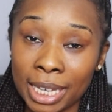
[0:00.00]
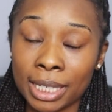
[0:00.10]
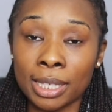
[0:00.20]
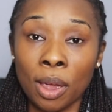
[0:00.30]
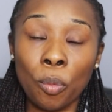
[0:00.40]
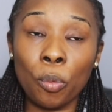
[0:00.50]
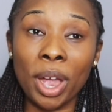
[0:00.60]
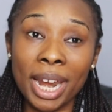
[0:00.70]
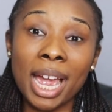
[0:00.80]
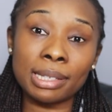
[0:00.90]
things,
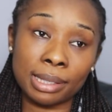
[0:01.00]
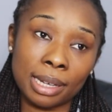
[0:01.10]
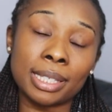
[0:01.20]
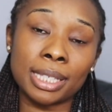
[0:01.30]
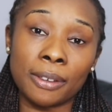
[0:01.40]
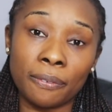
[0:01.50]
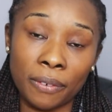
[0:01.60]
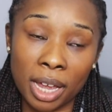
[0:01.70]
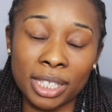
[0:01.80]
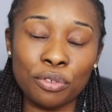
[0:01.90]
when I started the
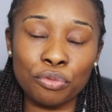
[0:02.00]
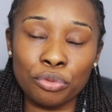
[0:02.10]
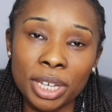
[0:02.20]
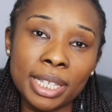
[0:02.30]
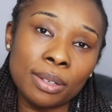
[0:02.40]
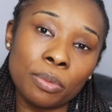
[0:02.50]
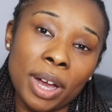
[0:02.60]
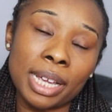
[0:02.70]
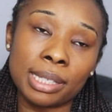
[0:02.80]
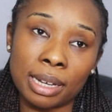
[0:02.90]
fast, the reason
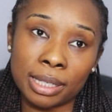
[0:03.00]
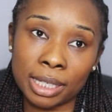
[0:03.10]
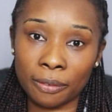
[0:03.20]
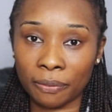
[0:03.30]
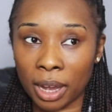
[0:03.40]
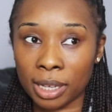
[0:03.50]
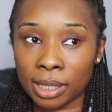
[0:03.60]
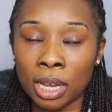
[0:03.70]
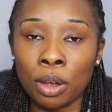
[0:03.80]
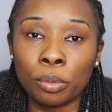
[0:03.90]
why I started the
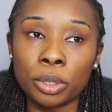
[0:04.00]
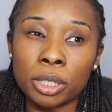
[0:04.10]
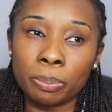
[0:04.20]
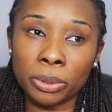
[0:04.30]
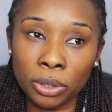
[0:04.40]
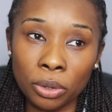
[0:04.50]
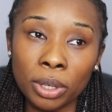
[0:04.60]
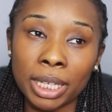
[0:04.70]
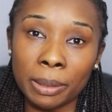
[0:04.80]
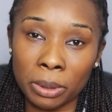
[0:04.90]
fast was
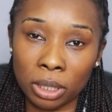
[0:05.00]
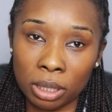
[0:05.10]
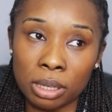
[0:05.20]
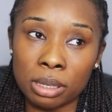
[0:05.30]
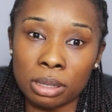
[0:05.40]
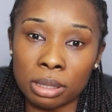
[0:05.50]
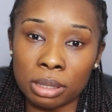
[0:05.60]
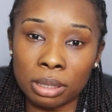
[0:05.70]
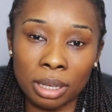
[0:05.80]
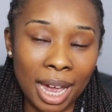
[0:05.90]
purely
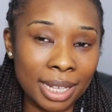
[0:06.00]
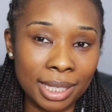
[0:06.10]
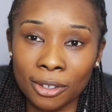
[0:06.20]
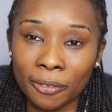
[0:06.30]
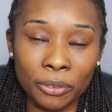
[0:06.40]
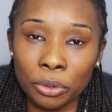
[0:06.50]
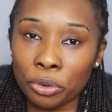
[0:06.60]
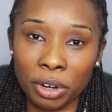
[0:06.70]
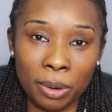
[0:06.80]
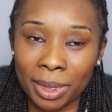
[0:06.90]
because I did not feel
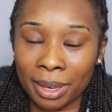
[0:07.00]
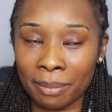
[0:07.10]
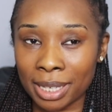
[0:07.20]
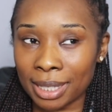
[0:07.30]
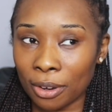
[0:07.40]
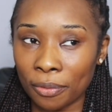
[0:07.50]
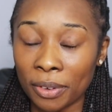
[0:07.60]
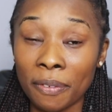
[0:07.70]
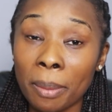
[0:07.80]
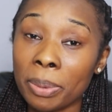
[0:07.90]
great within
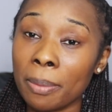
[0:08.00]
myself. If I'm